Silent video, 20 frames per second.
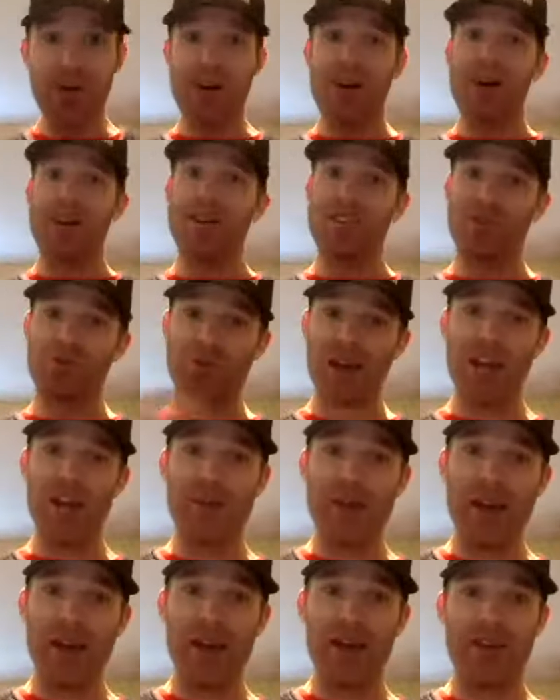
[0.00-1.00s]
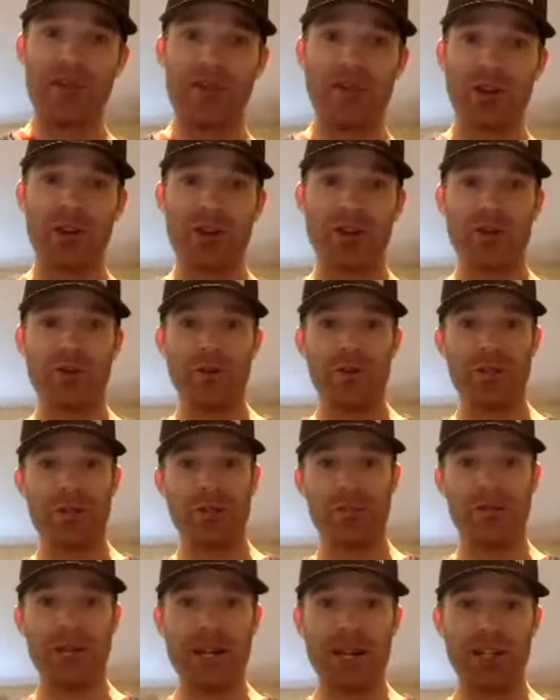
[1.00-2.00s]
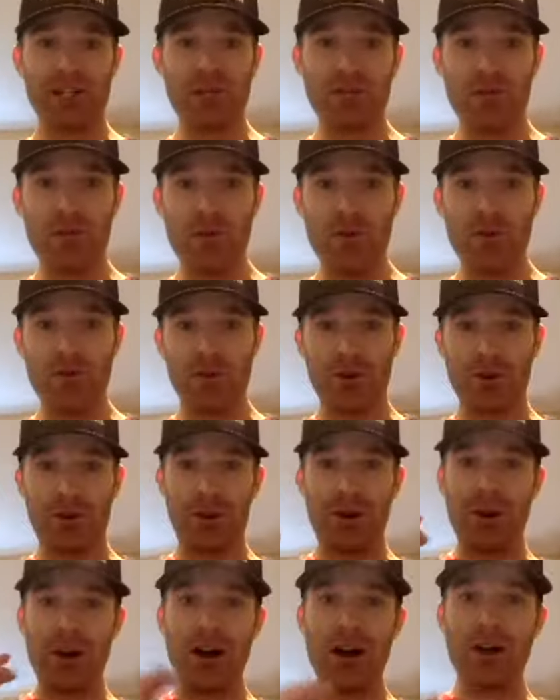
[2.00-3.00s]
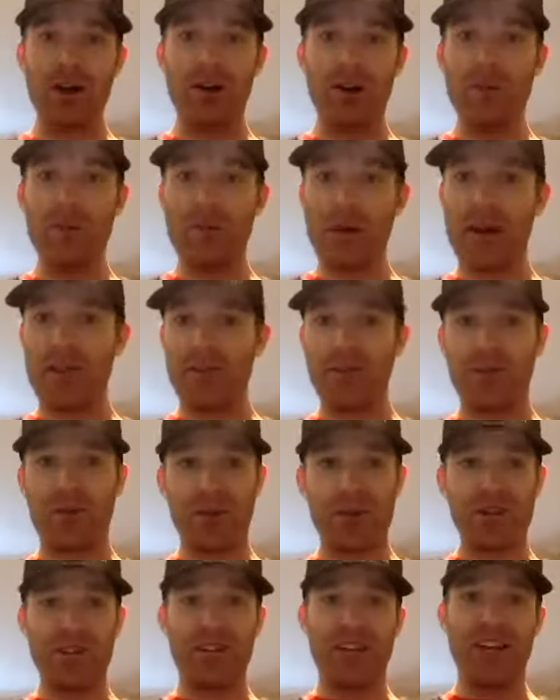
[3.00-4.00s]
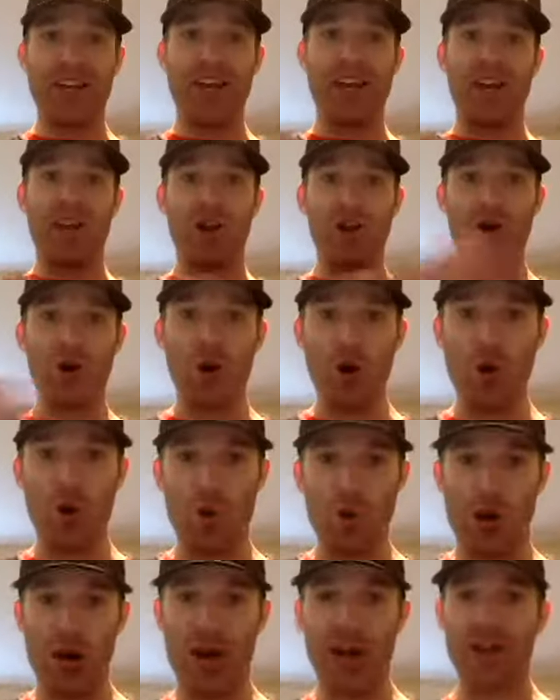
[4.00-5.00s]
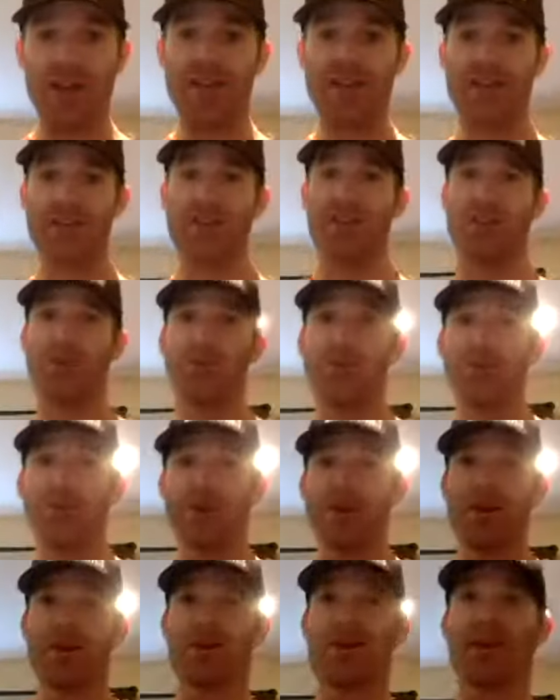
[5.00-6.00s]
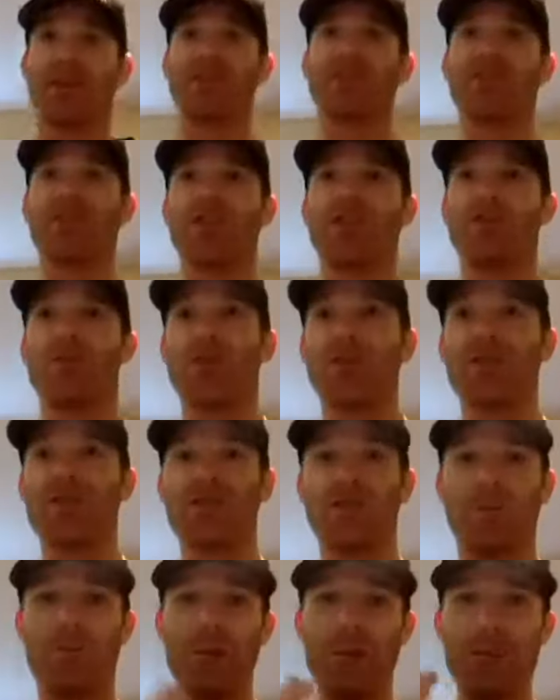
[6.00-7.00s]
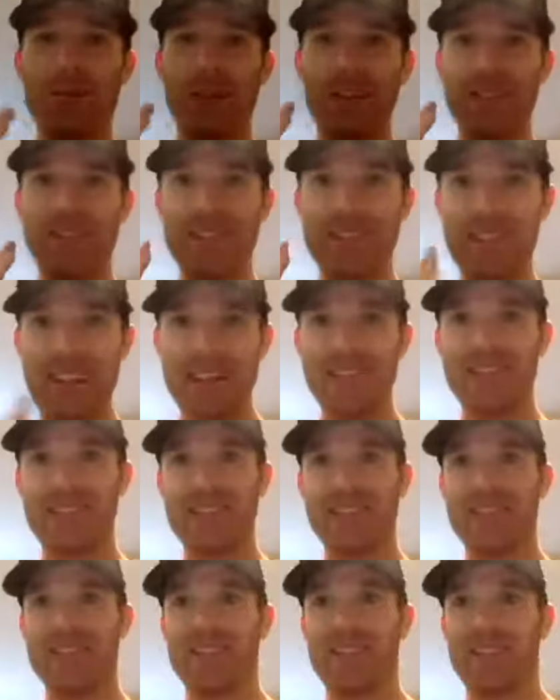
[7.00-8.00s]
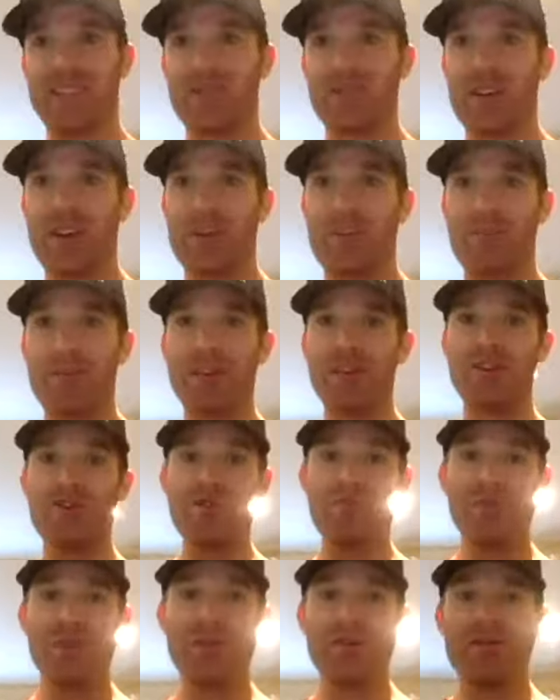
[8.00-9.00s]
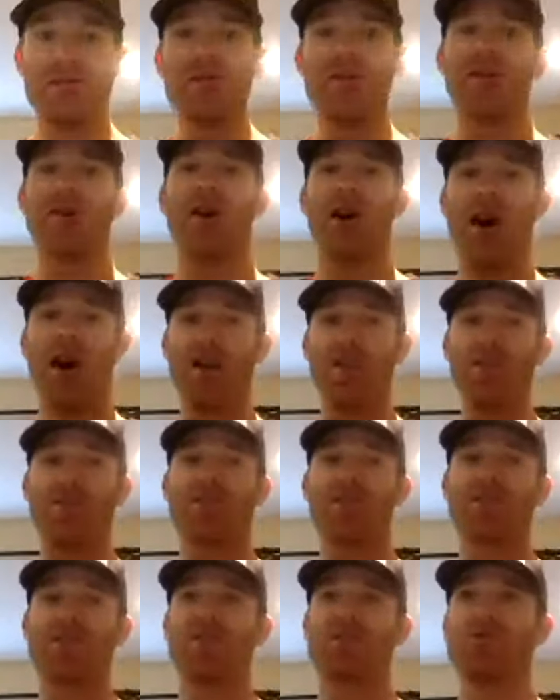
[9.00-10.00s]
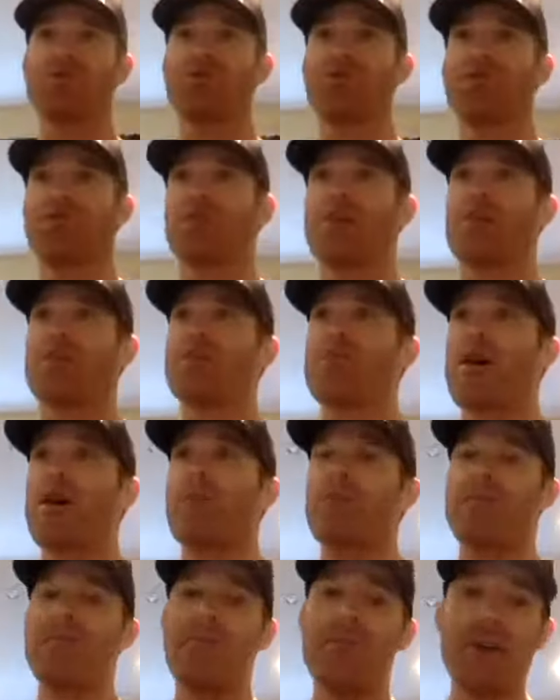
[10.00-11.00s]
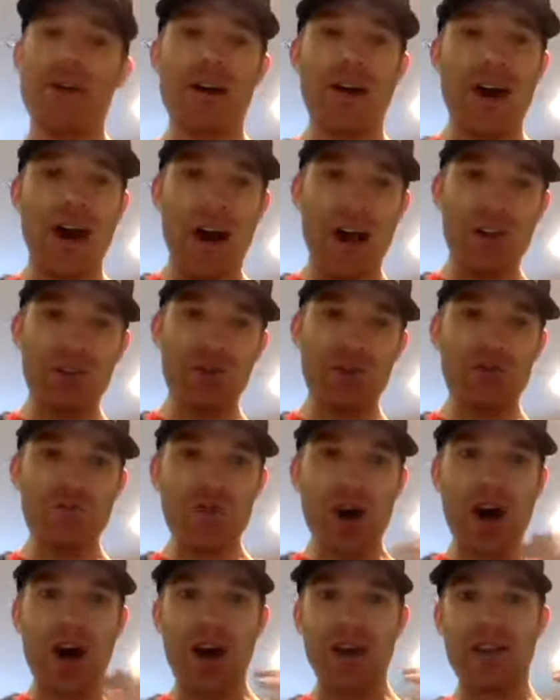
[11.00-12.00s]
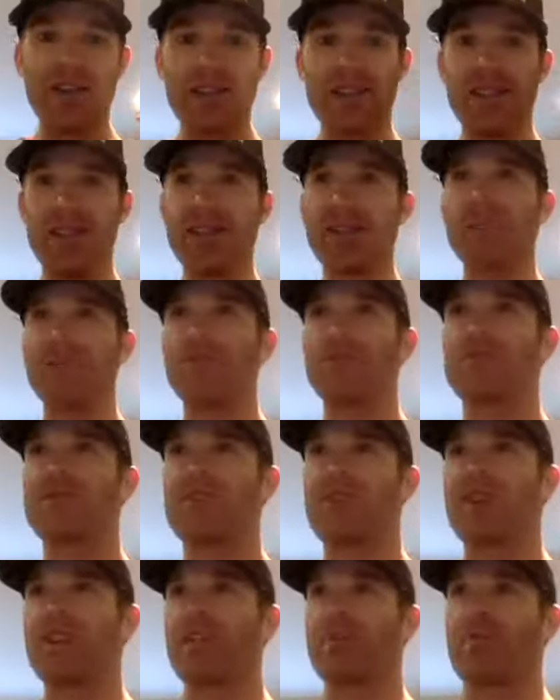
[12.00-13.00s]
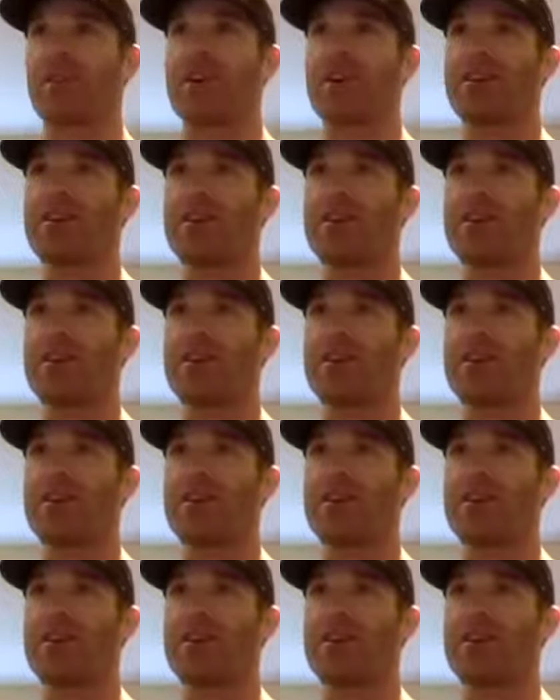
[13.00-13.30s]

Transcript: Straight away, they're going to go into protection mode. They're going to lock up and they're going to say no, right? So that's another one. So people can sense these things, right? Be human, offer a solution to their problem, and do not think about selling, right?